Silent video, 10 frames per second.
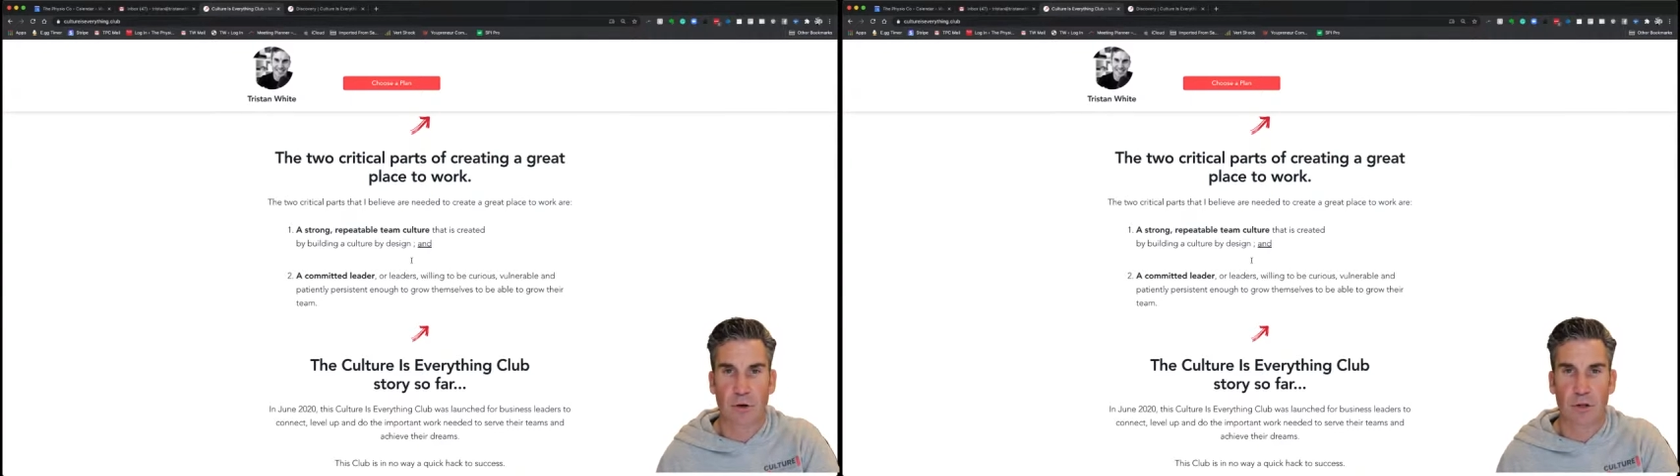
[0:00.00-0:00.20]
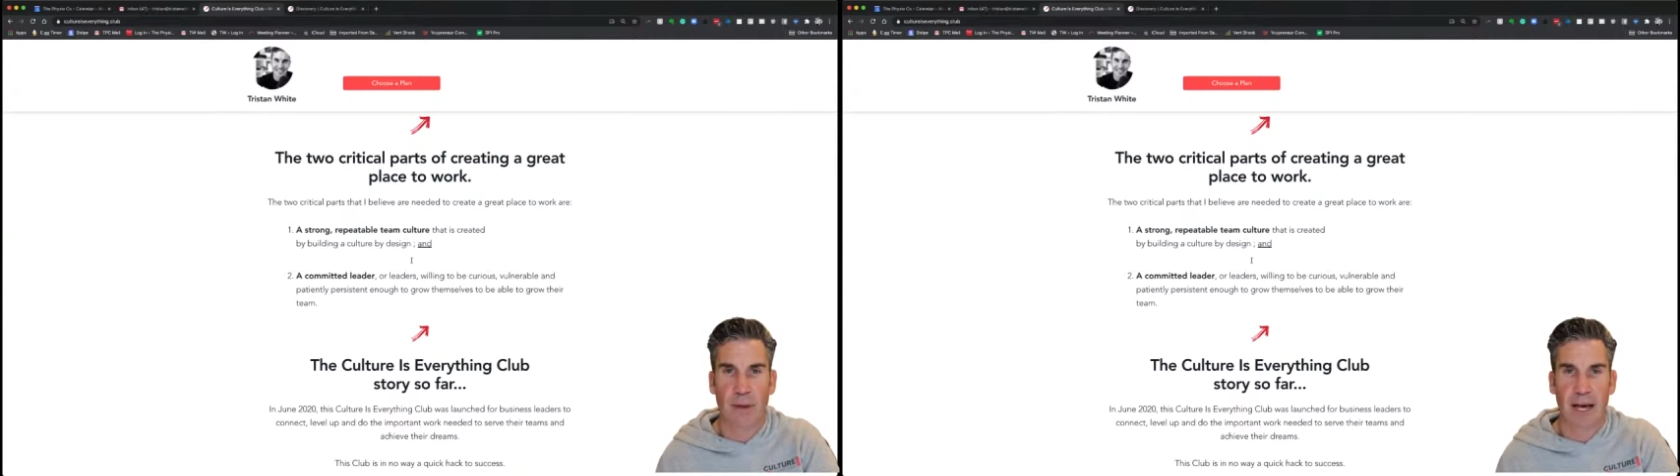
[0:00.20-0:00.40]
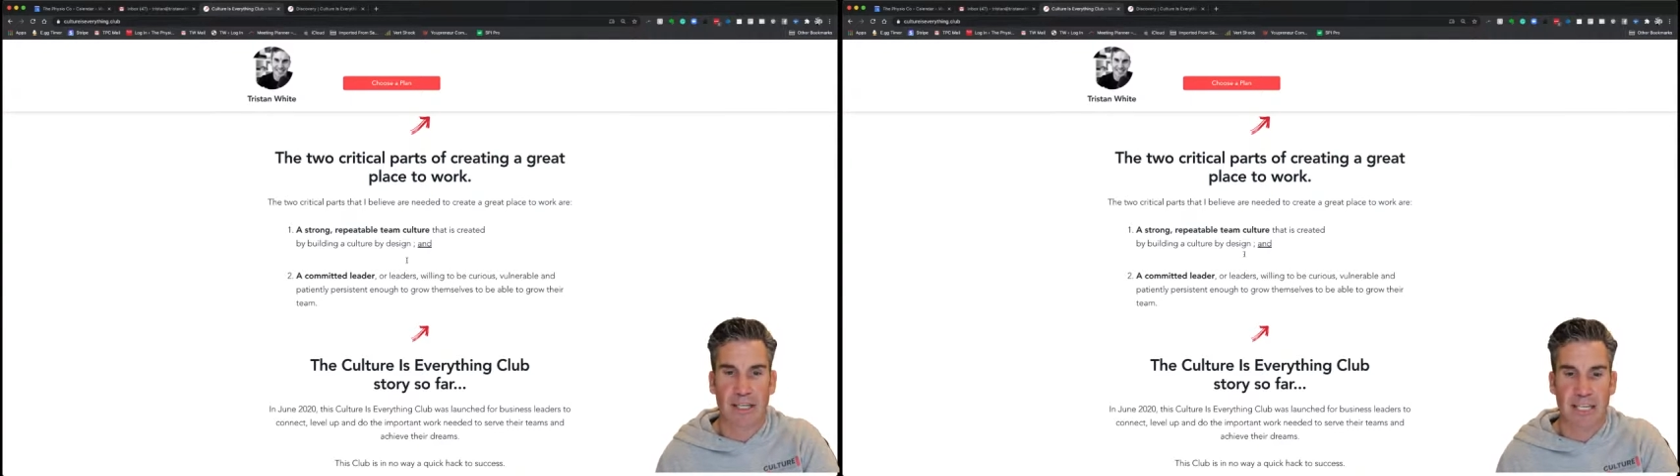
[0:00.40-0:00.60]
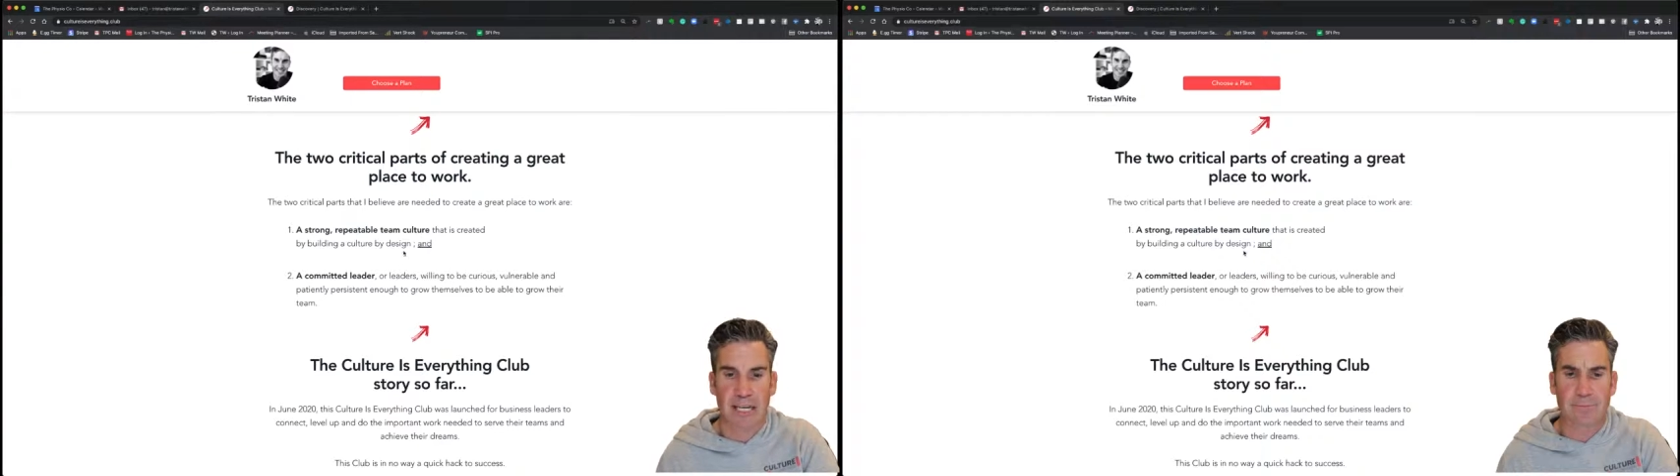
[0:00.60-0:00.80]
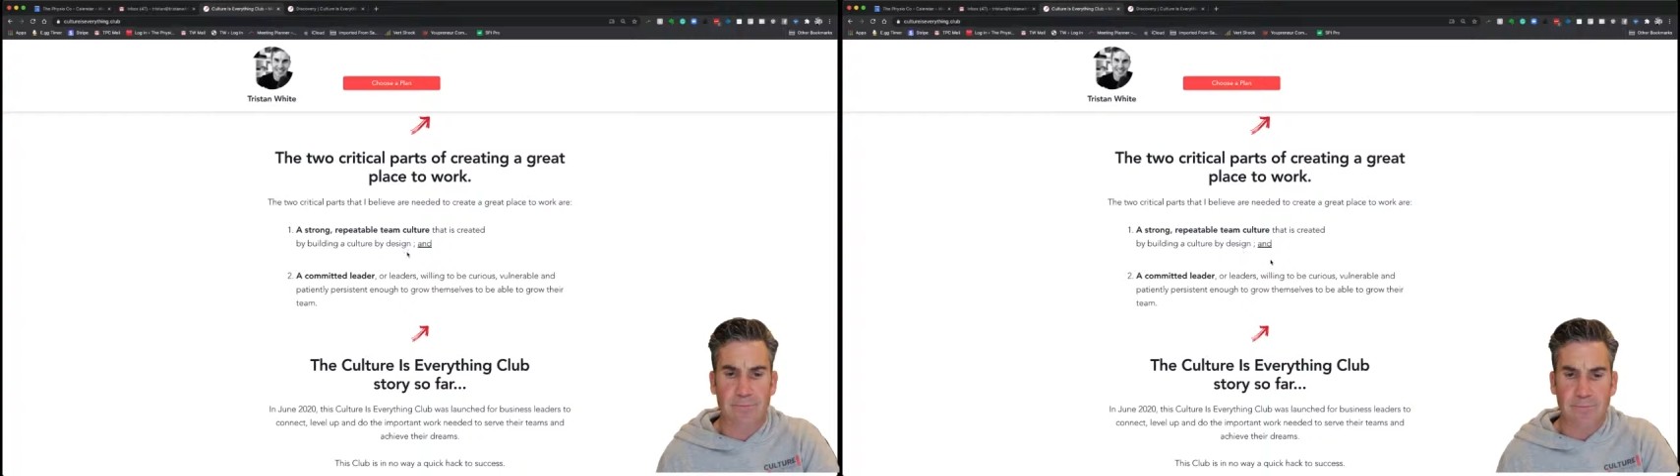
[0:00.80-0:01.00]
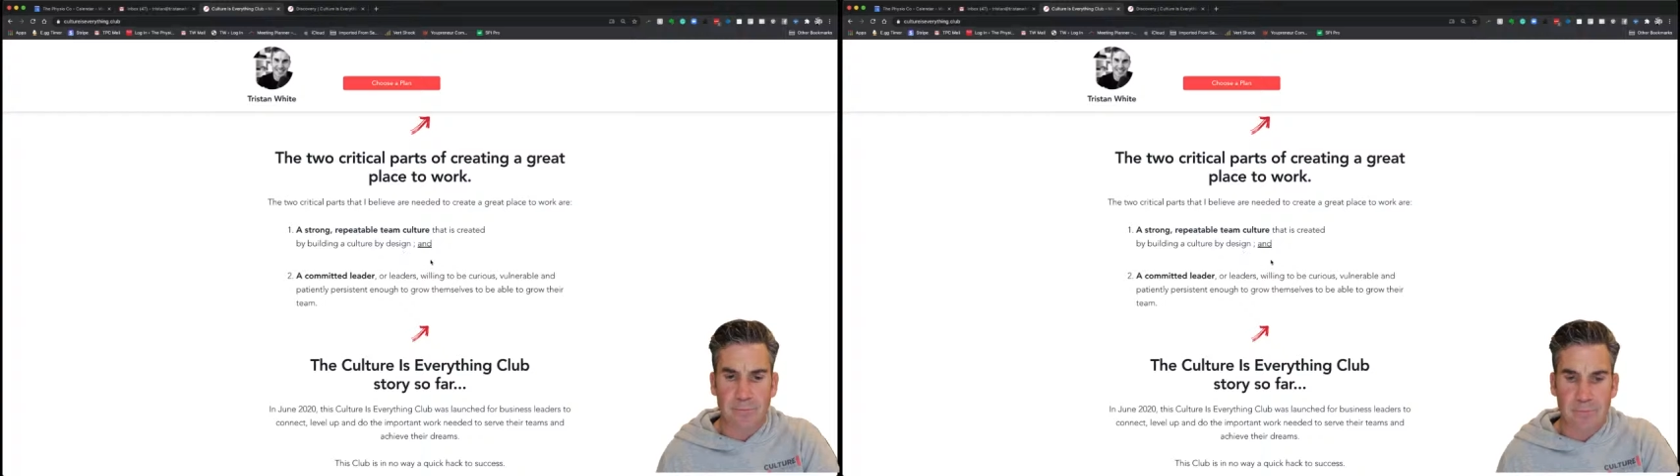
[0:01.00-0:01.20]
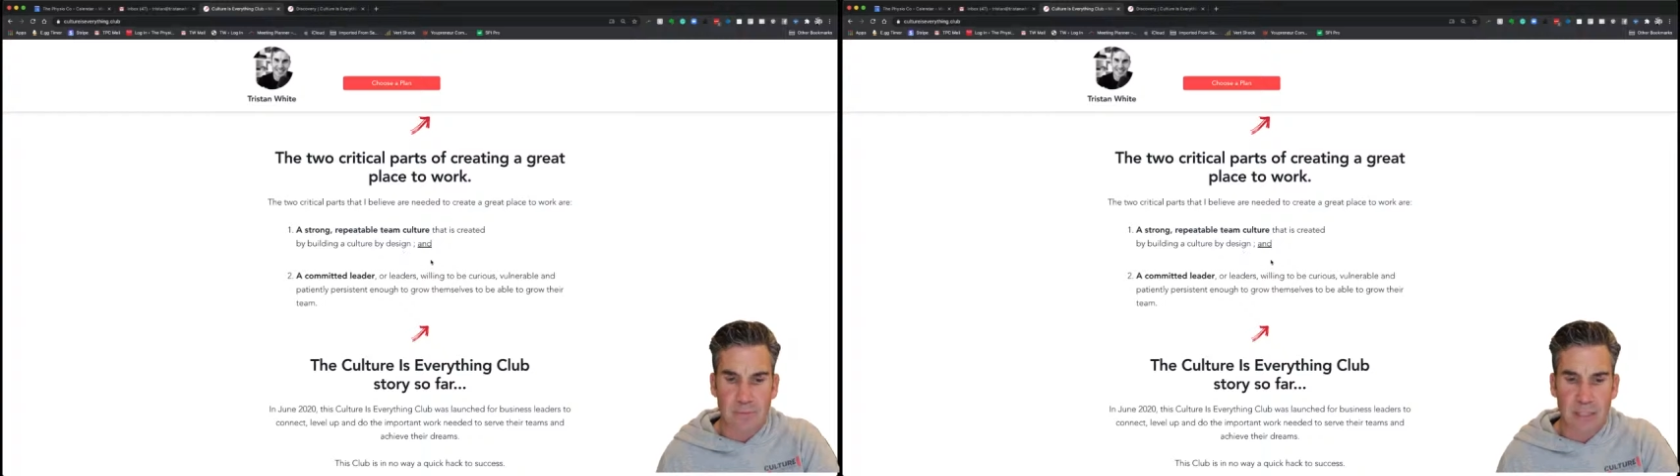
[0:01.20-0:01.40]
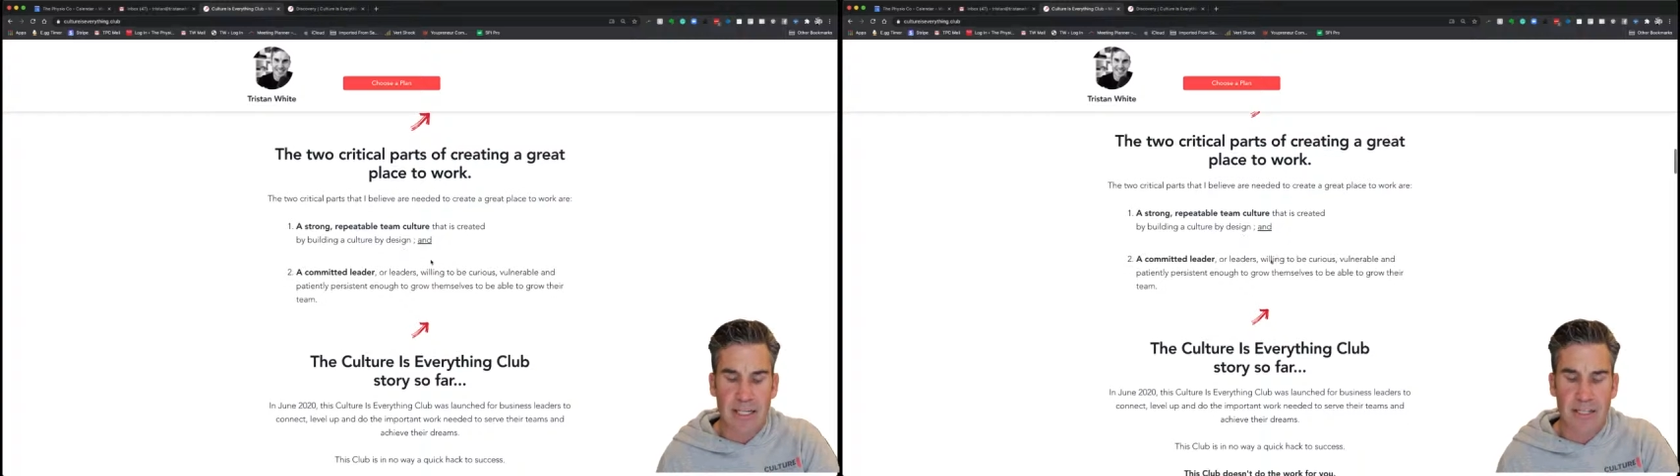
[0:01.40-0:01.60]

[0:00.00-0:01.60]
about here. And